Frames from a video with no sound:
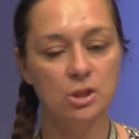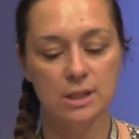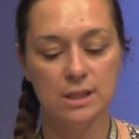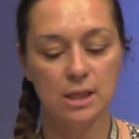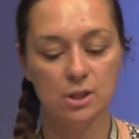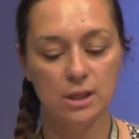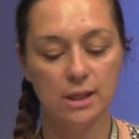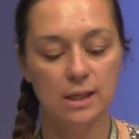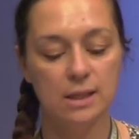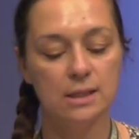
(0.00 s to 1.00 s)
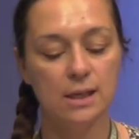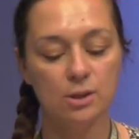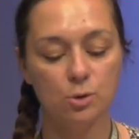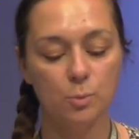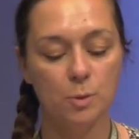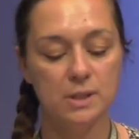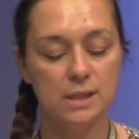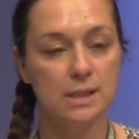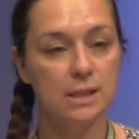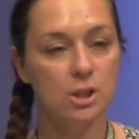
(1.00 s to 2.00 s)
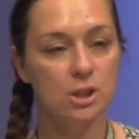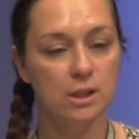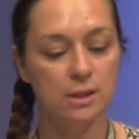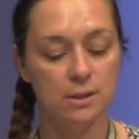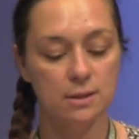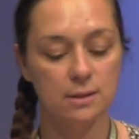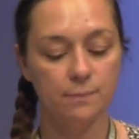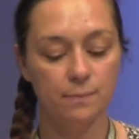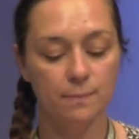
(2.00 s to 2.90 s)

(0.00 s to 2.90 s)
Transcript: internationally in intellectual property discussions.